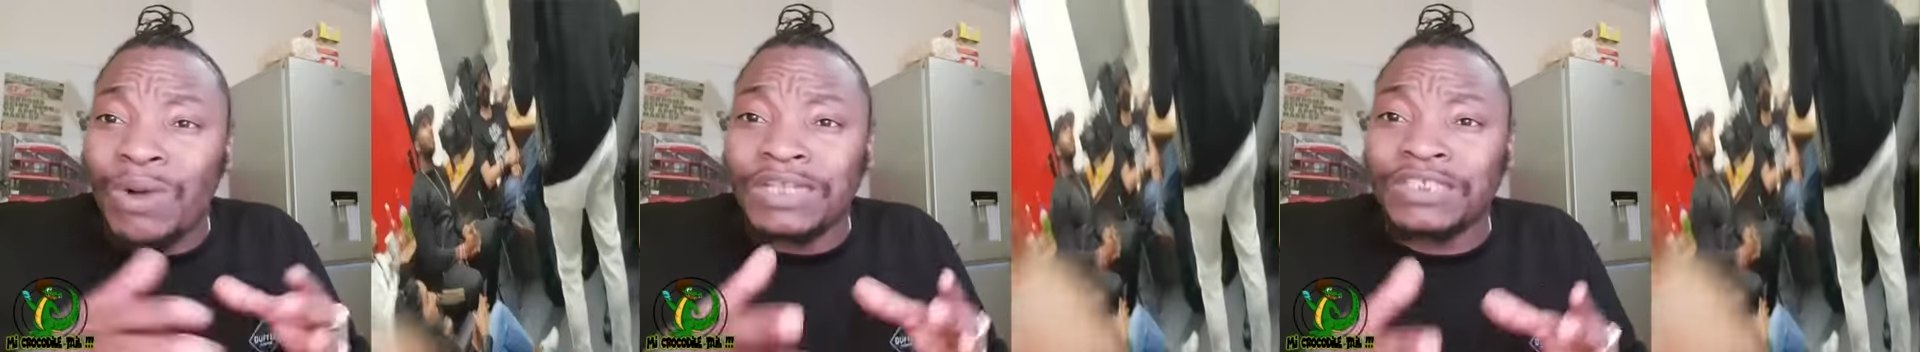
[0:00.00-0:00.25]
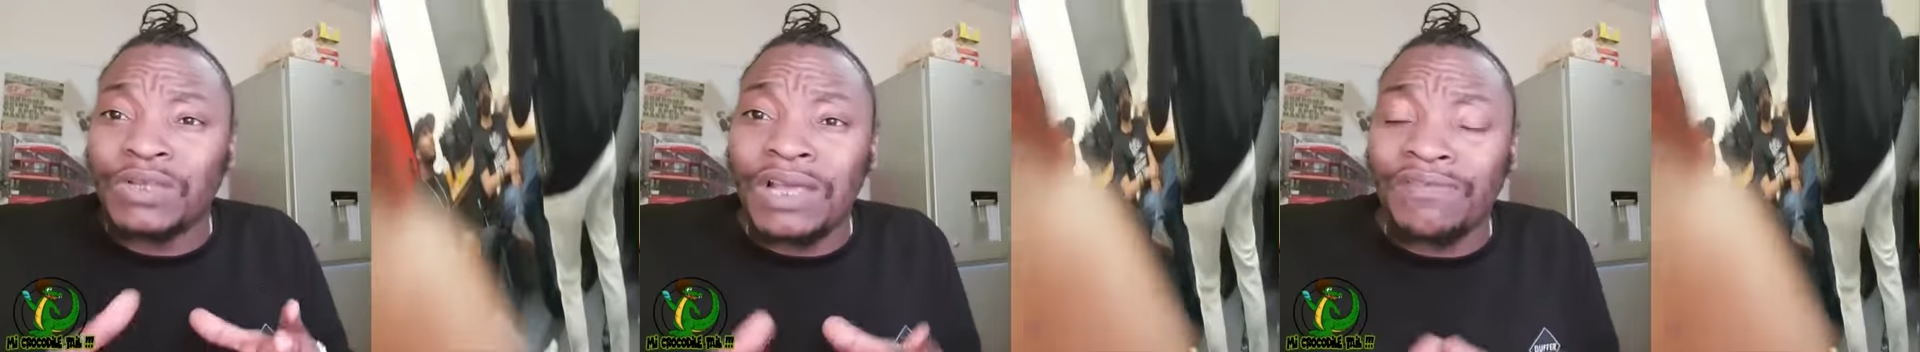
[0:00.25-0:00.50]

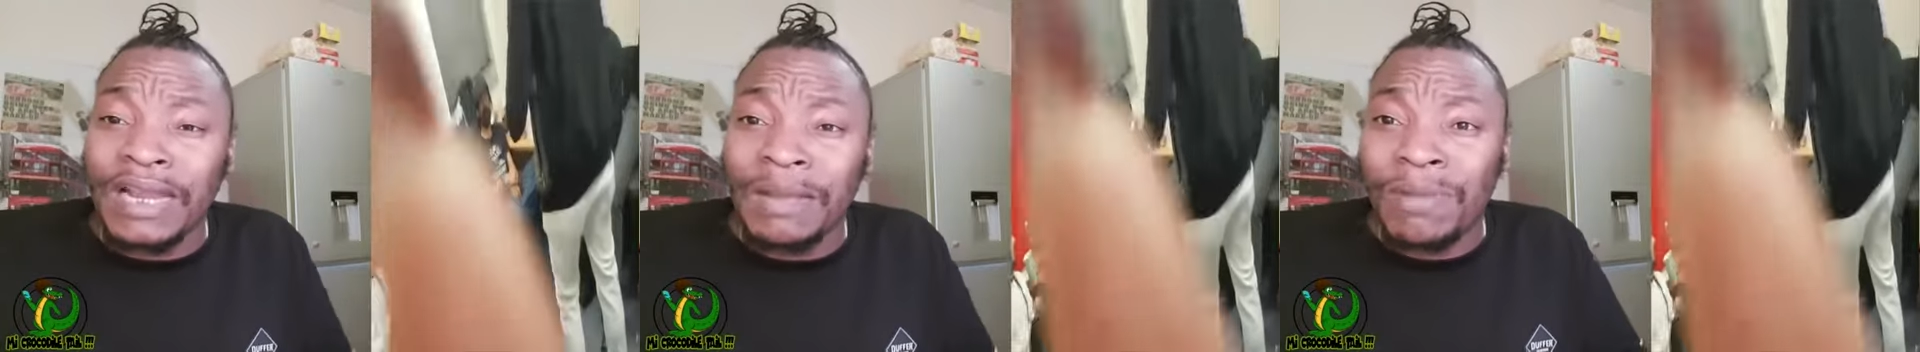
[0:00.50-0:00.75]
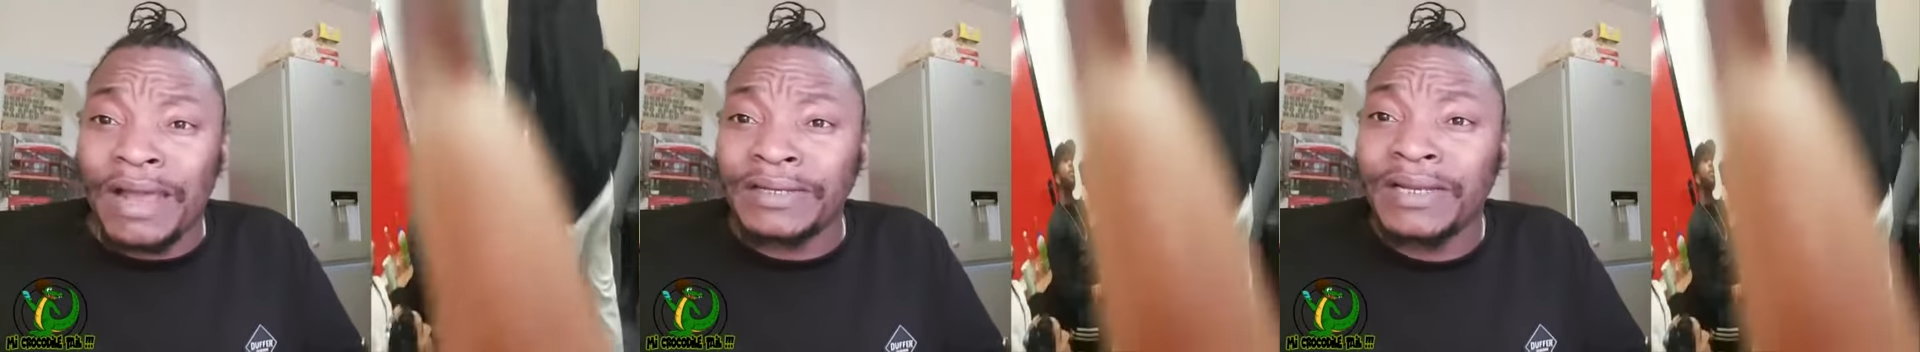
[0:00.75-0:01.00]
whatsoever they
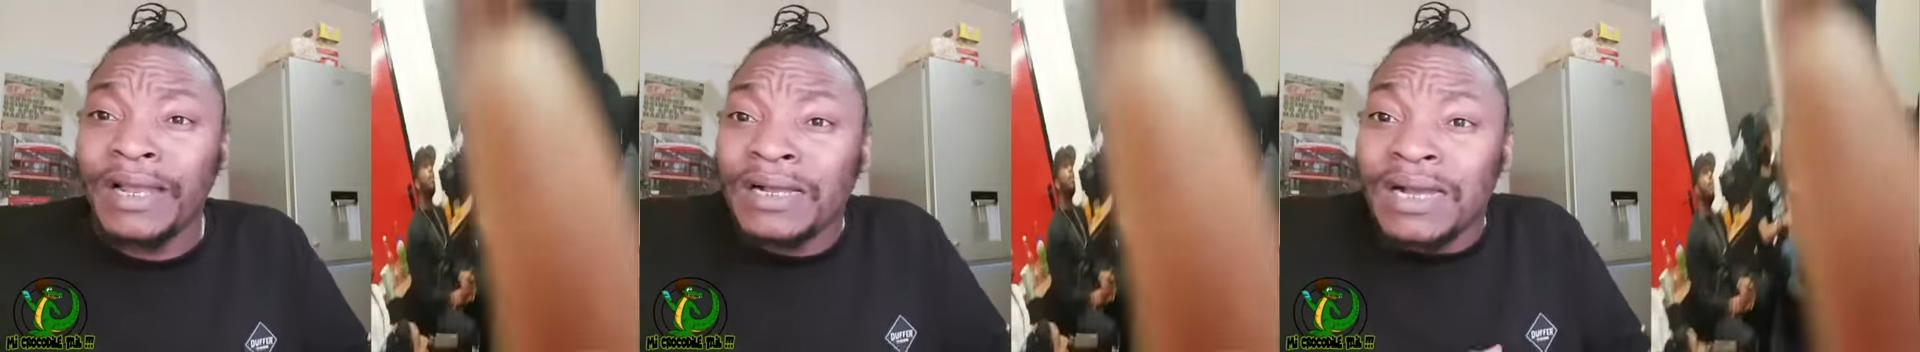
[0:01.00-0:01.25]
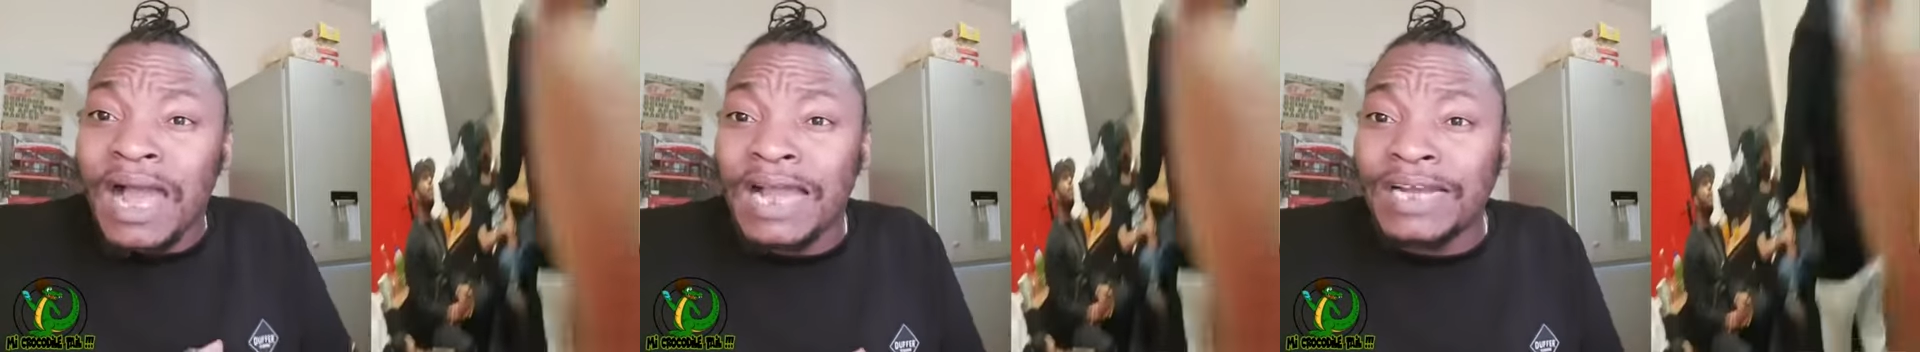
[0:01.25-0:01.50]
might
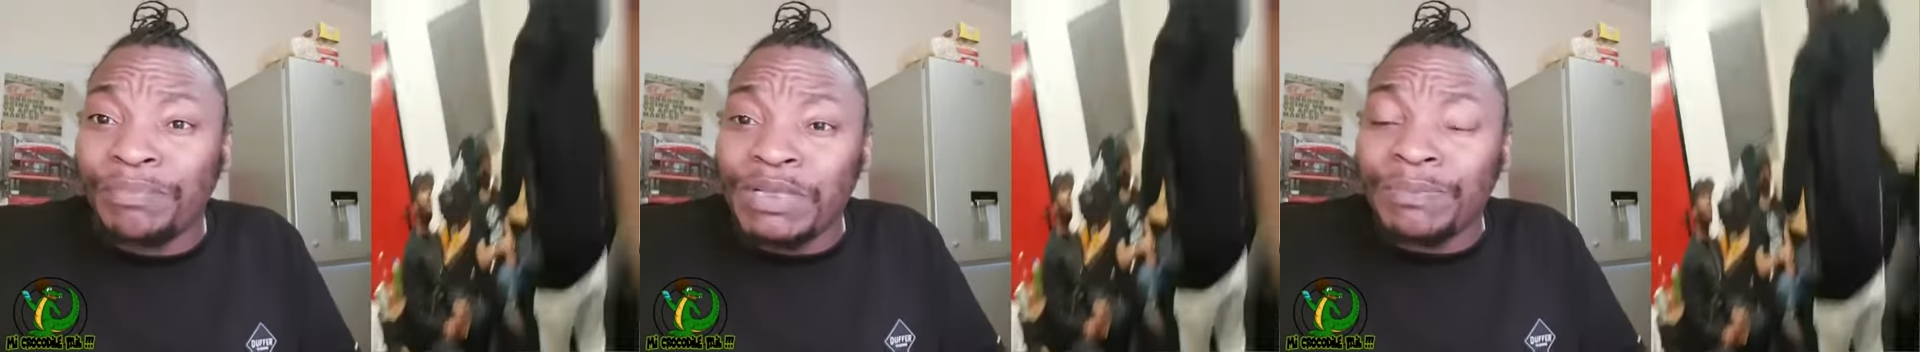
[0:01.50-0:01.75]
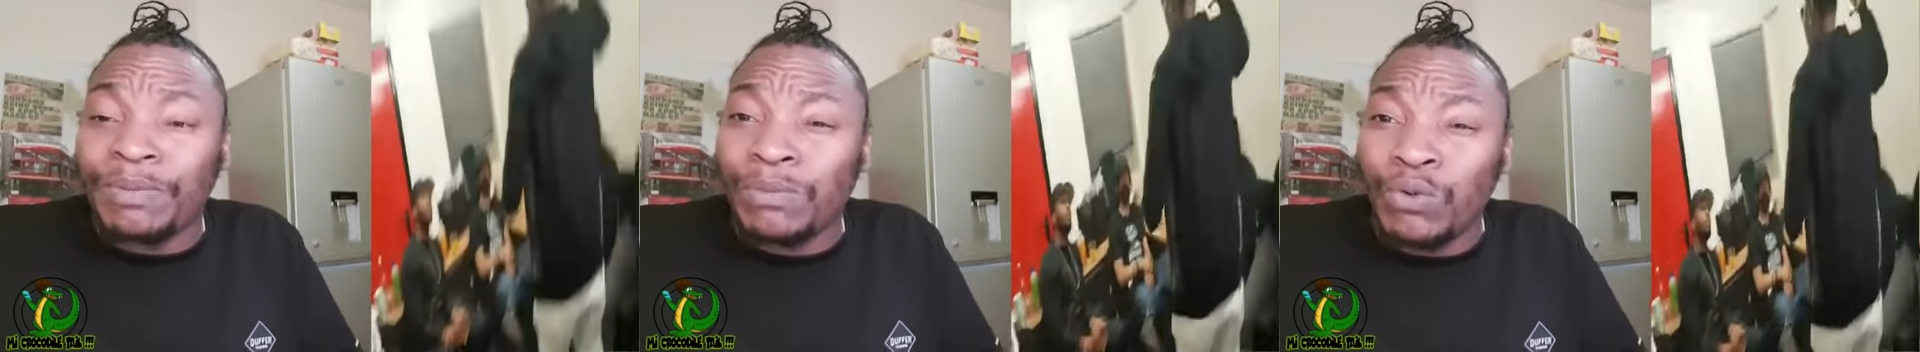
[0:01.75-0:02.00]
call the
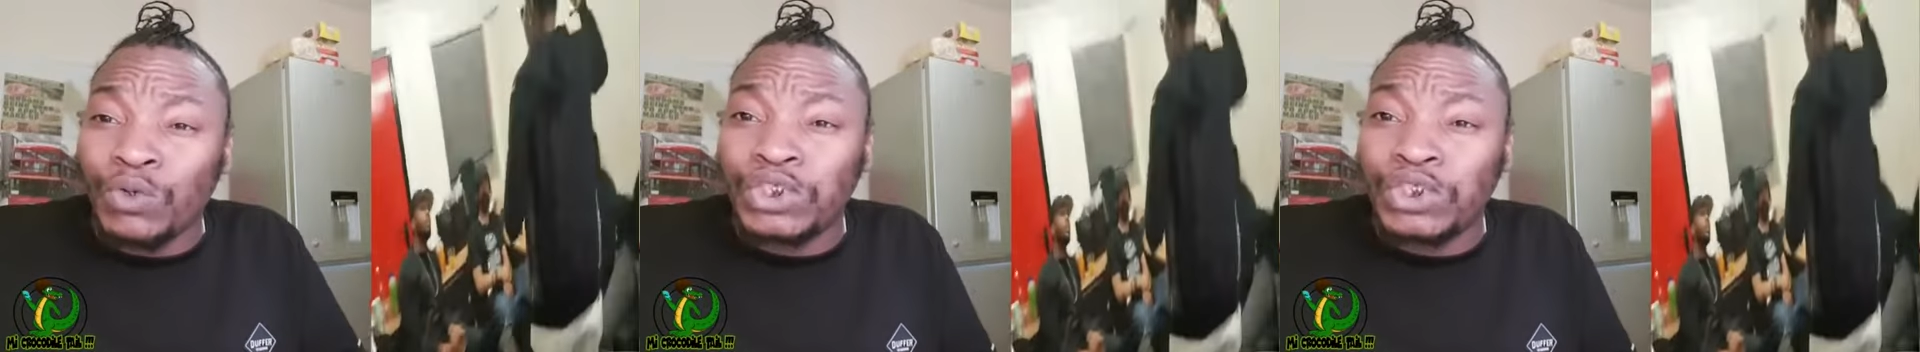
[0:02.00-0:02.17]
people who